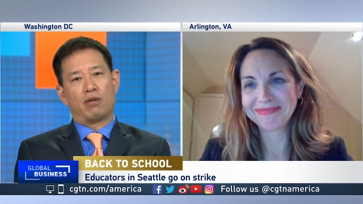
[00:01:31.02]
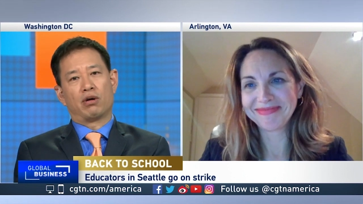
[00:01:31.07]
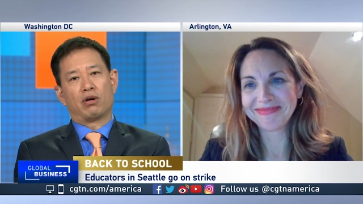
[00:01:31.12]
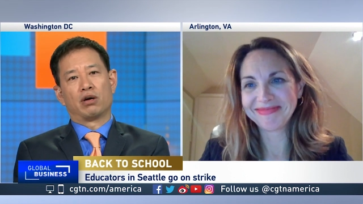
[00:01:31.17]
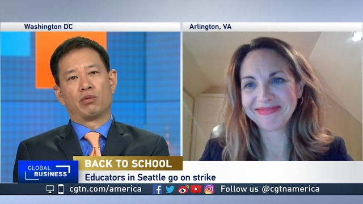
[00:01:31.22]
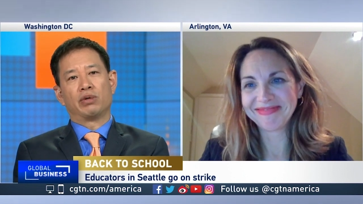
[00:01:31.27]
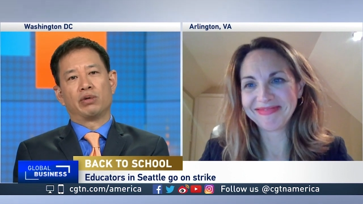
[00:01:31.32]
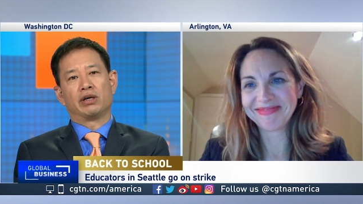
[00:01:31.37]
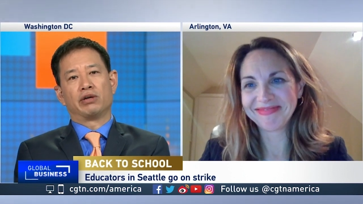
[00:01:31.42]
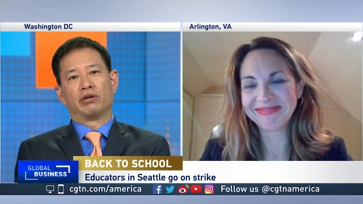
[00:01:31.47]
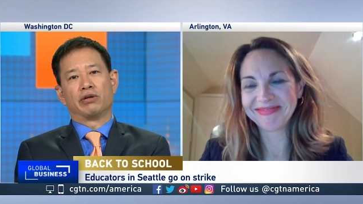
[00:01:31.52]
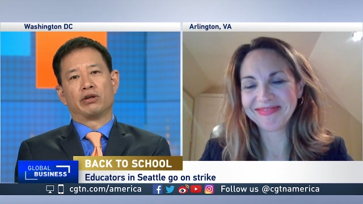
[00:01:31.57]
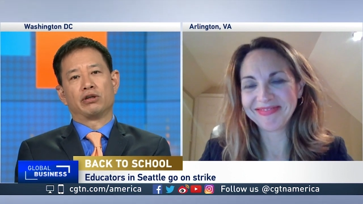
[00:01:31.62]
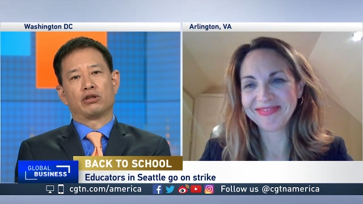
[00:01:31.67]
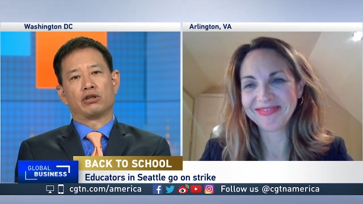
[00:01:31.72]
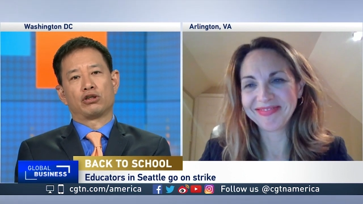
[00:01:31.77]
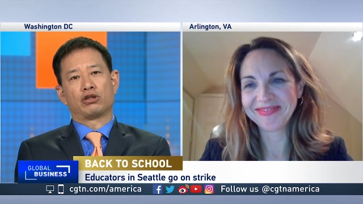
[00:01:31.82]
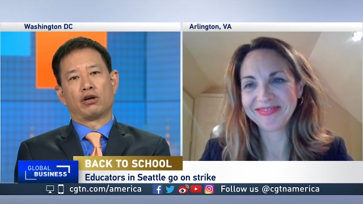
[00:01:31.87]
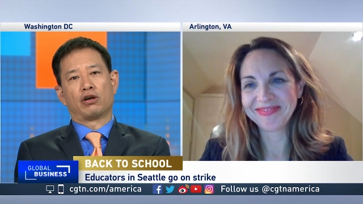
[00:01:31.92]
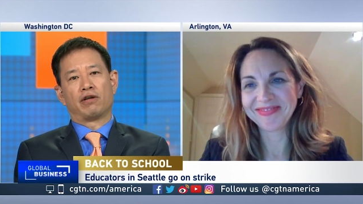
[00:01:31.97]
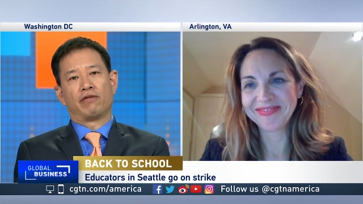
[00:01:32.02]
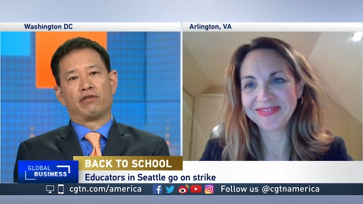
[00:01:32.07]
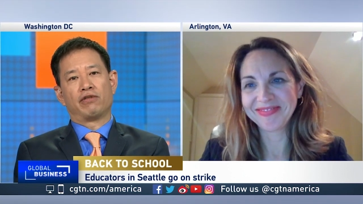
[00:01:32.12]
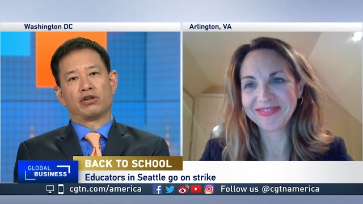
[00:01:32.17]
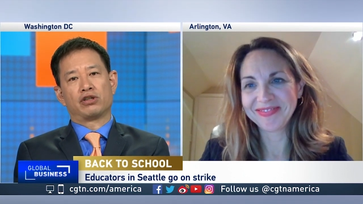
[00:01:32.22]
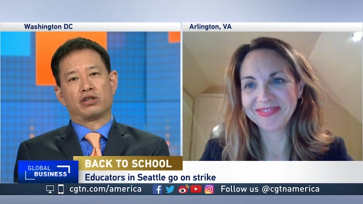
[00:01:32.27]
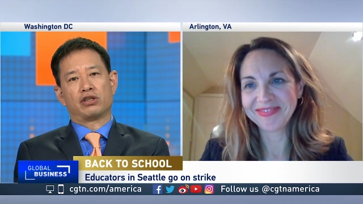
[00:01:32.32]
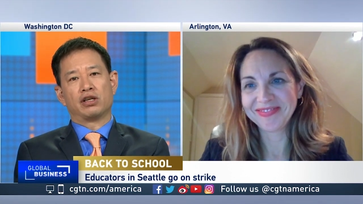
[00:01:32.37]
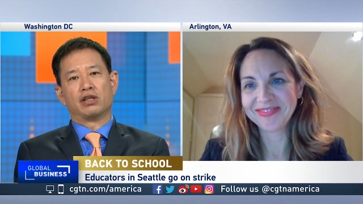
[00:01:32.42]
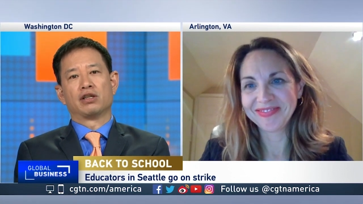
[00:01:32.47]
Speaker 1: are we going to solve
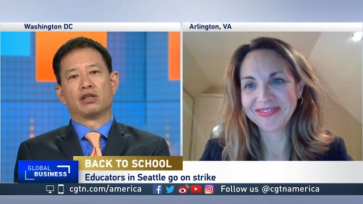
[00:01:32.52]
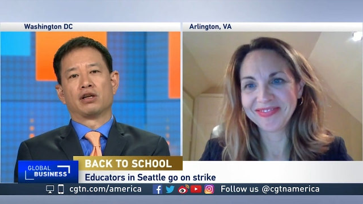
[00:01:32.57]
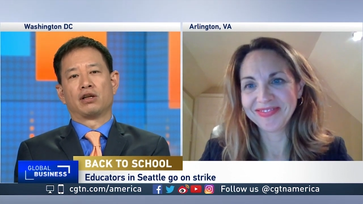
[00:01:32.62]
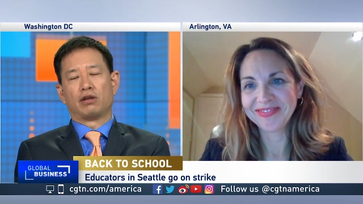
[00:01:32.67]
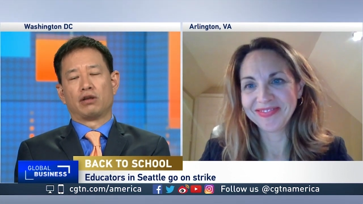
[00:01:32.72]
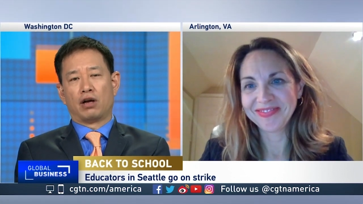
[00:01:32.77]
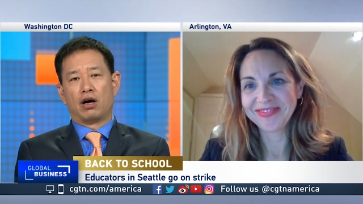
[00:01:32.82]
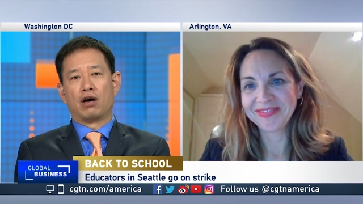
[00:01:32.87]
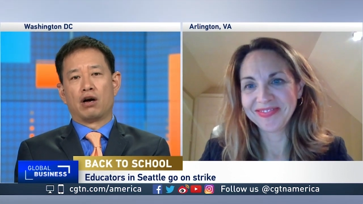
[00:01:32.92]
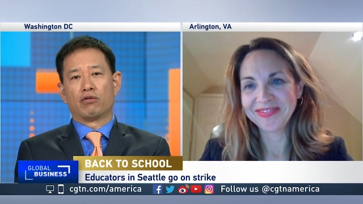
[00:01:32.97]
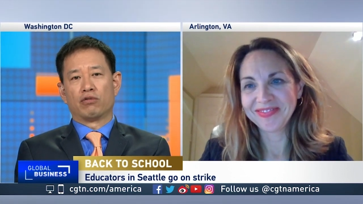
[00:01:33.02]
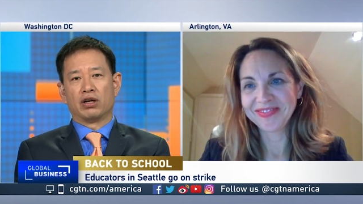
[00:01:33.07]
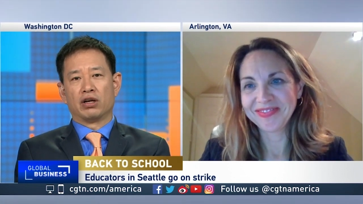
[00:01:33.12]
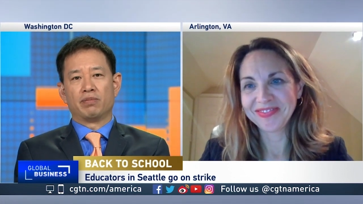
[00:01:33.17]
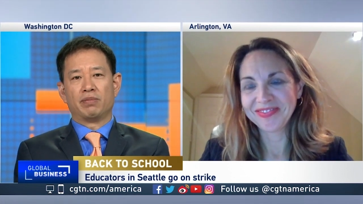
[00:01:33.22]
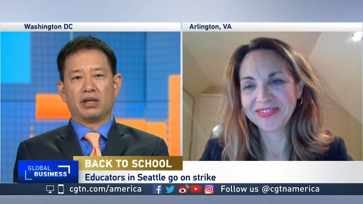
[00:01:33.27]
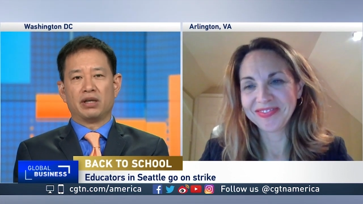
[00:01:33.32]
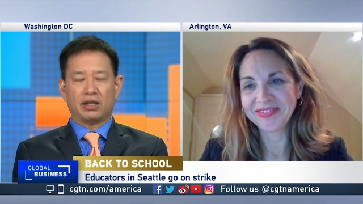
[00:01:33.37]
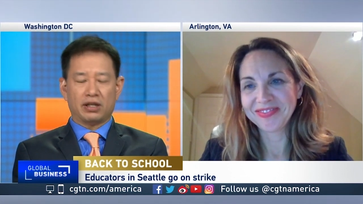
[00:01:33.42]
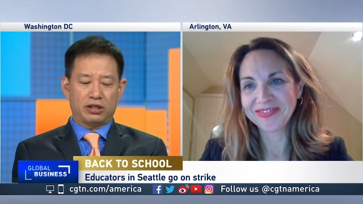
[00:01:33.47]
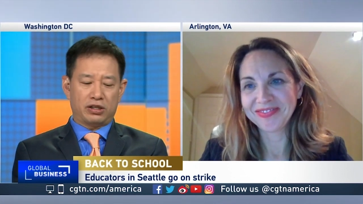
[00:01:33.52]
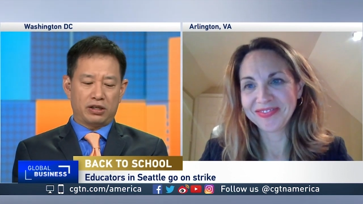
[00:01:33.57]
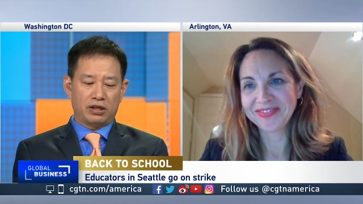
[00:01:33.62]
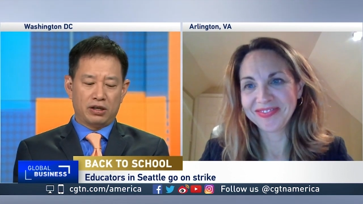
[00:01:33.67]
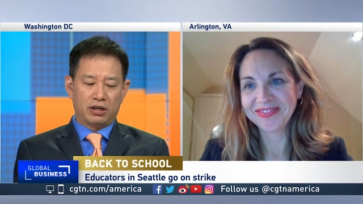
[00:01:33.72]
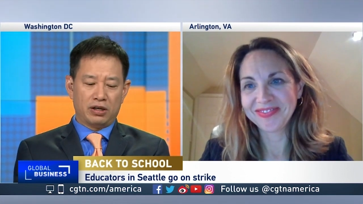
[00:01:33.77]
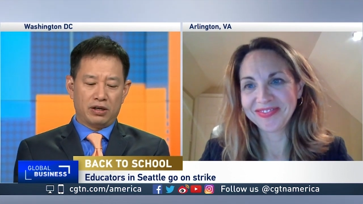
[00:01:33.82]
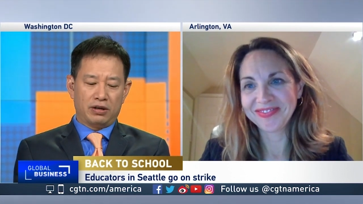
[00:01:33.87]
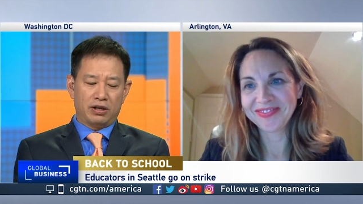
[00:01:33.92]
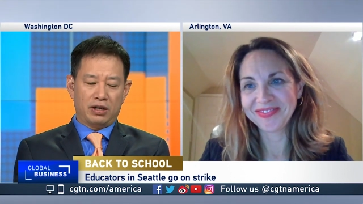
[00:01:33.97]
this in the long run? Because
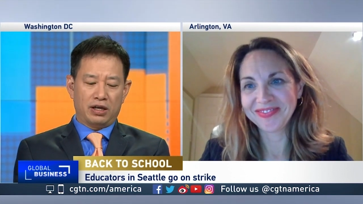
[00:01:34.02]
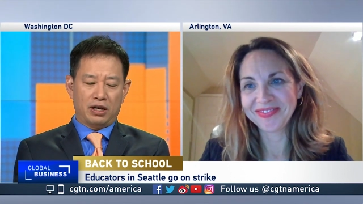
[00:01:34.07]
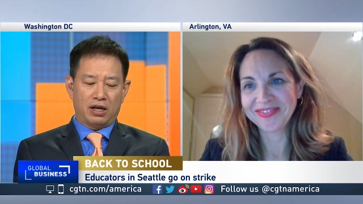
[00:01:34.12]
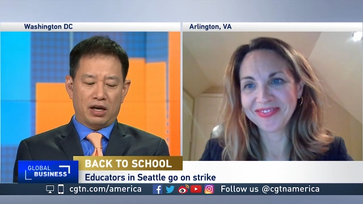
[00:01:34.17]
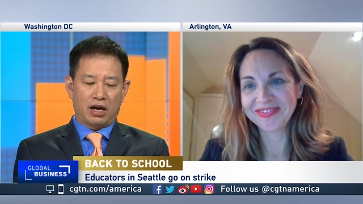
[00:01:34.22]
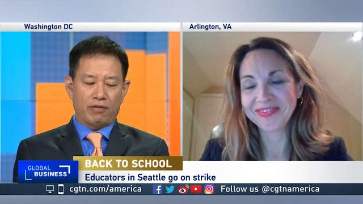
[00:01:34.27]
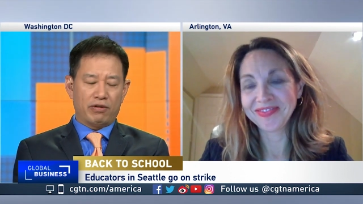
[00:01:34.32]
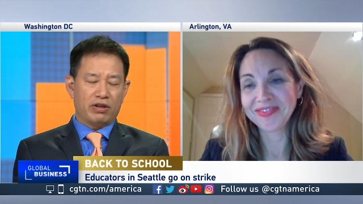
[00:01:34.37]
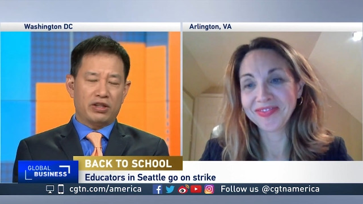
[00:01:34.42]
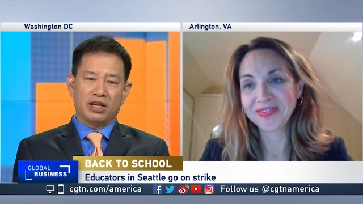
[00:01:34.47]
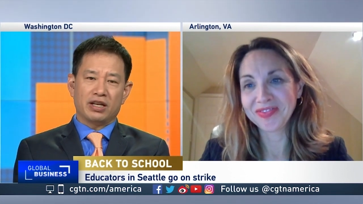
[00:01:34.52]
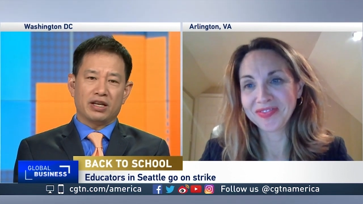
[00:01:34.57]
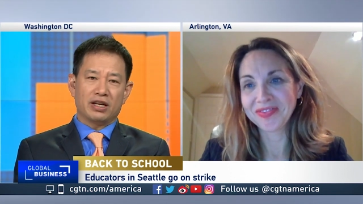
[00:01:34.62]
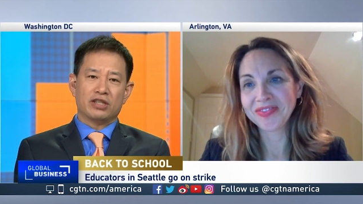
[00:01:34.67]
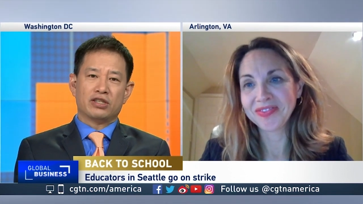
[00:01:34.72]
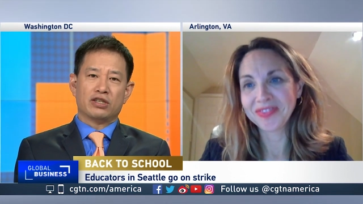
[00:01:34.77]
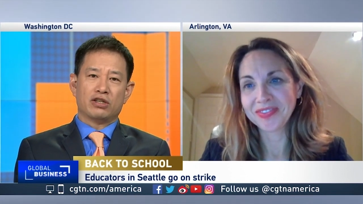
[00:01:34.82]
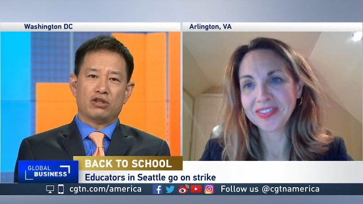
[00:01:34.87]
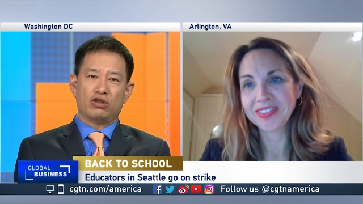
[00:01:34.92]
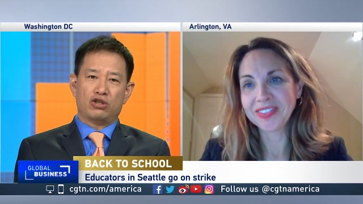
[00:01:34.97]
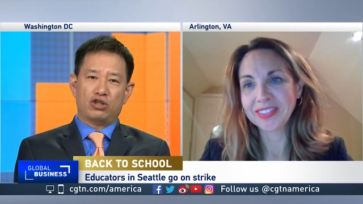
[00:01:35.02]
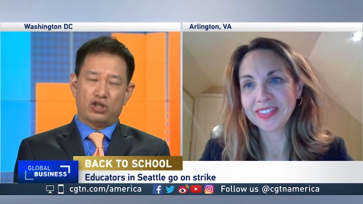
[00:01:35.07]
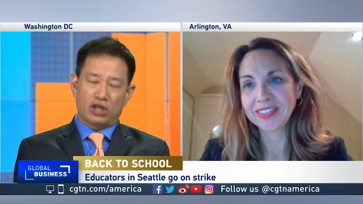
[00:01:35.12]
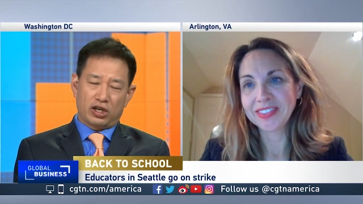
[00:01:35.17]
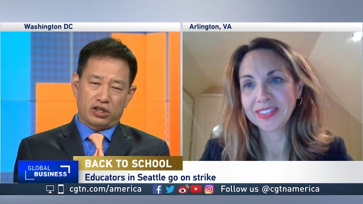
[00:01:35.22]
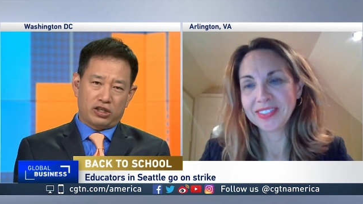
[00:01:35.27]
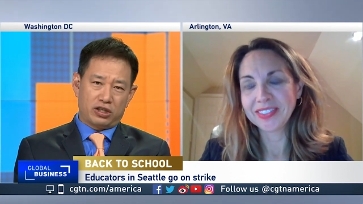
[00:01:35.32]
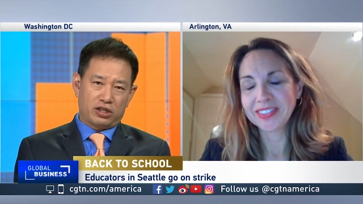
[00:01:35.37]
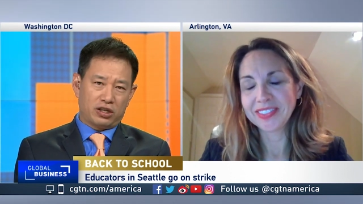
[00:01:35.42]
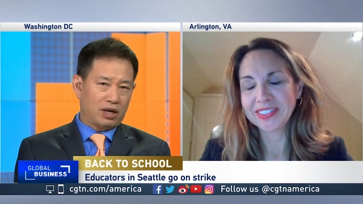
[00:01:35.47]
everything isn't
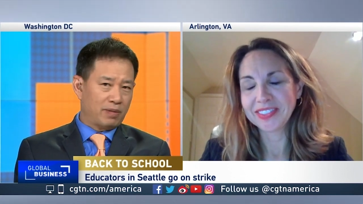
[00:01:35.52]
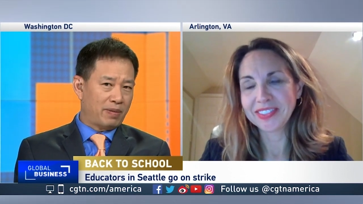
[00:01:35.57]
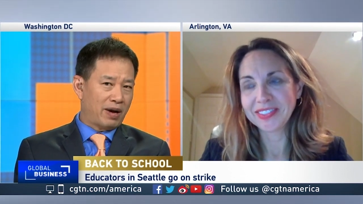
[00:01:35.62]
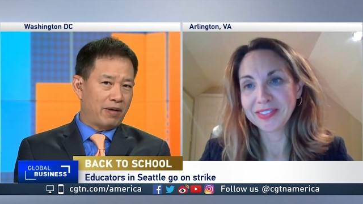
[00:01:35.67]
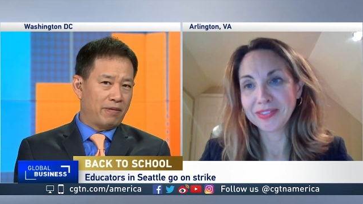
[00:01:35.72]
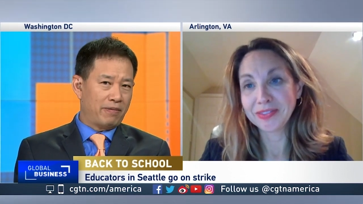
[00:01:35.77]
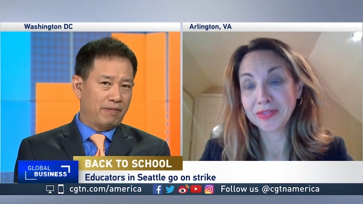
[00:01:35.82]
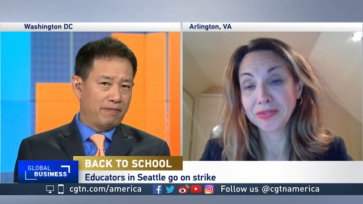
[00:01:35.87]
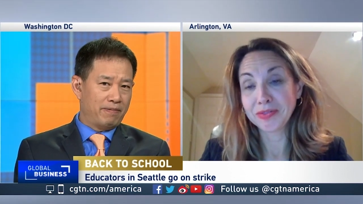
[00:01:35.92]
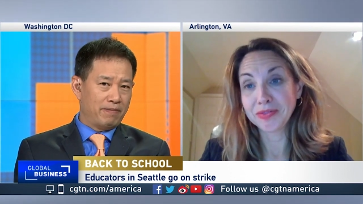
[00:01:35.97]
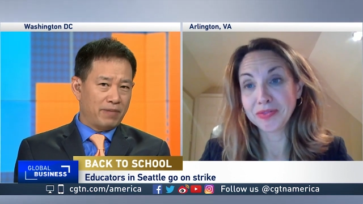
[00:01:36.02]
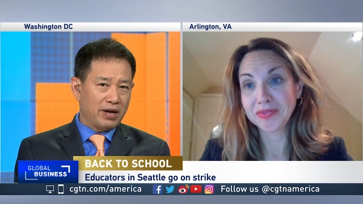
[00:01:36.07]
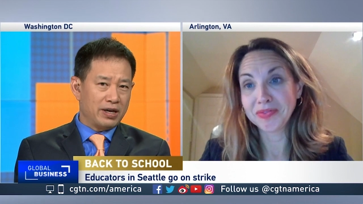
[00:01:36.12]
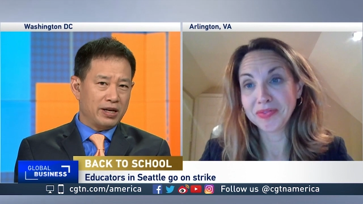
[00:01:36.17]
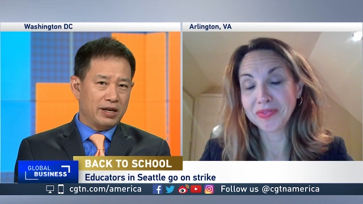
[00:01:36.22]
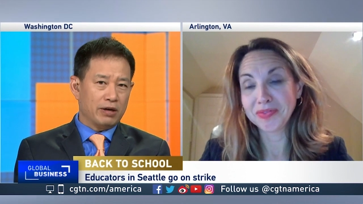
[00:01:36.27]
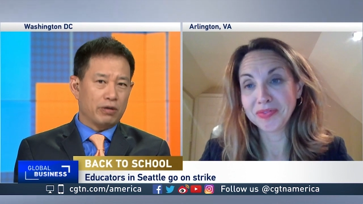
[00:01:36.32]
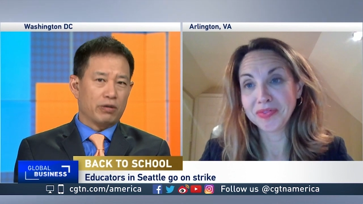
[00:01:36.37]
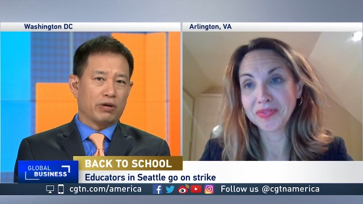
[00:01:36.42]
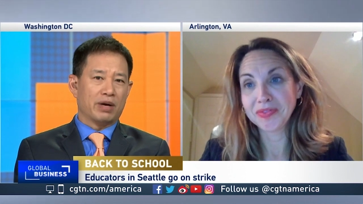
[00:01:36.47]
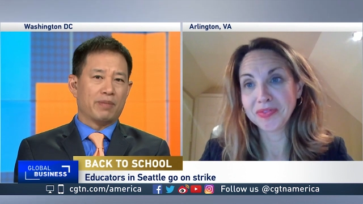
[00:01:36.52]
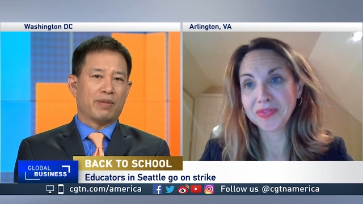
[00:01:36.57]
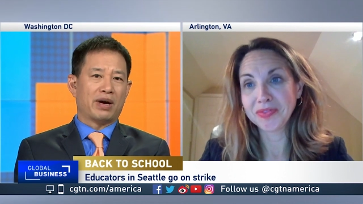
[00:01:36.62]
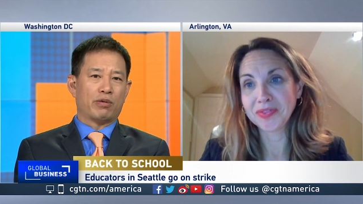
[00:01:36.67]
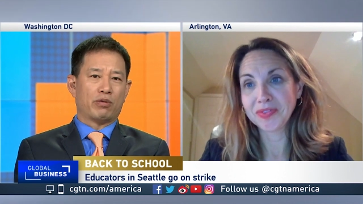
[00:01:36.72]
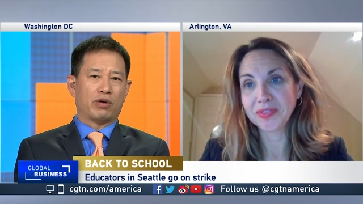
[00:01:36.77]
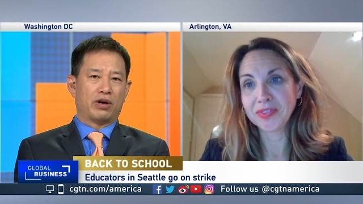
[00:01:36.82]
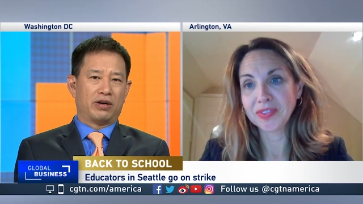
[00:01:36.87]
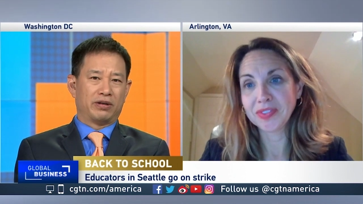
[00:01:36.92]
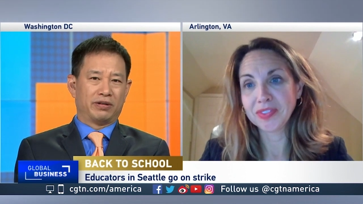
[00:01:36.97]
just about money, or am I
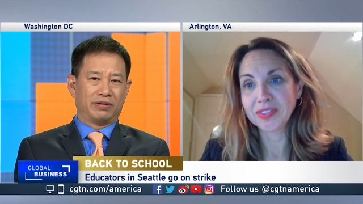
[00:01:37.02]
wrong?